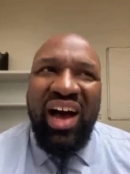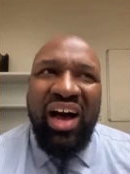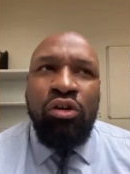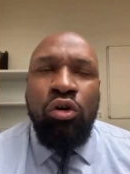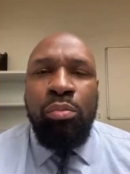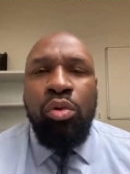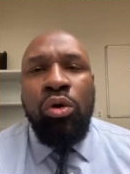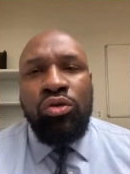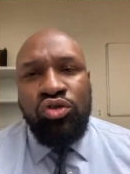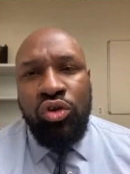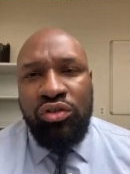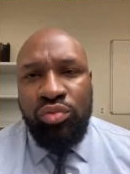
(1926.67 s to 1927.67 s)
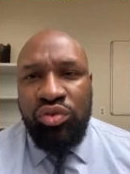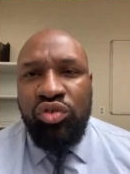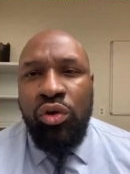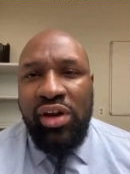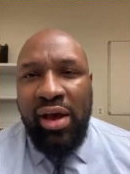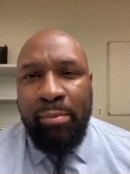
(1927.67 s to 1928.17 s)
I know Paul George was
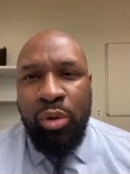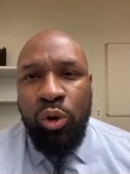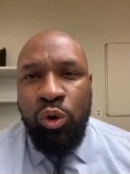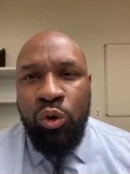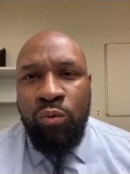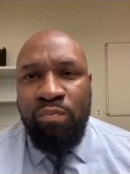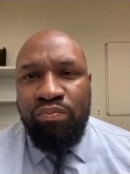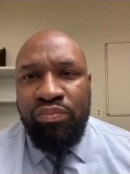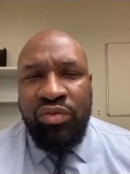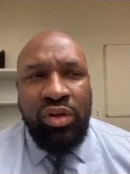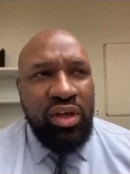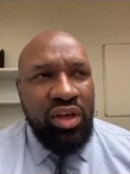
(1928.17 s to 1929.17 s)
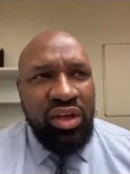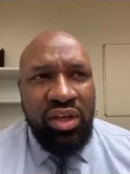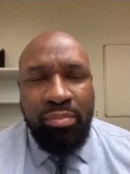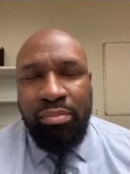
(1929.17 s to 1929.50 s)
on that poll saying,